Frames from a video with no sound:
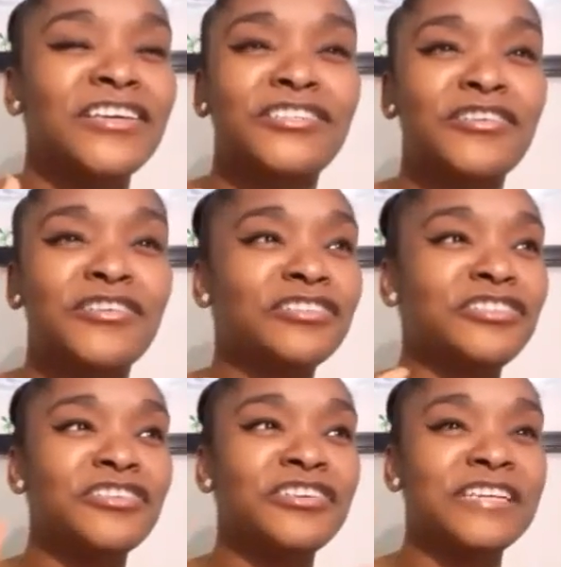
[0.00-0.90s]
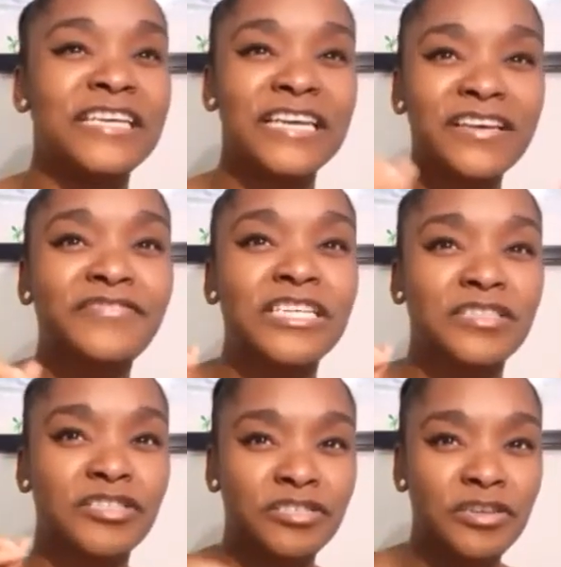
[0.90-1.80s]
your your gift
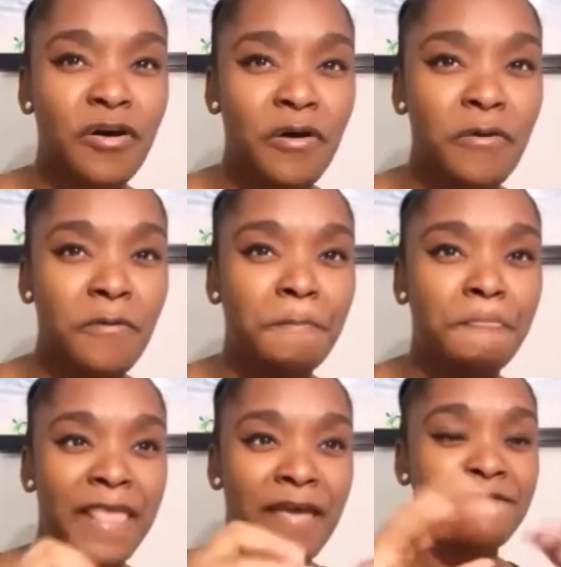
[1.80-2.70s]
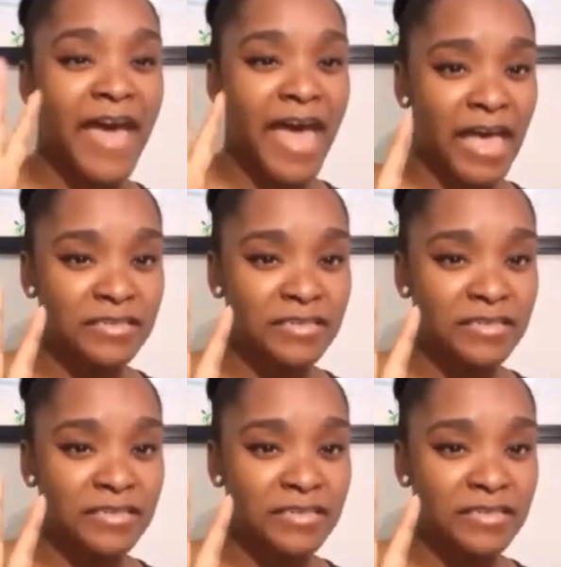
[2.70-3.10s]
is so vast.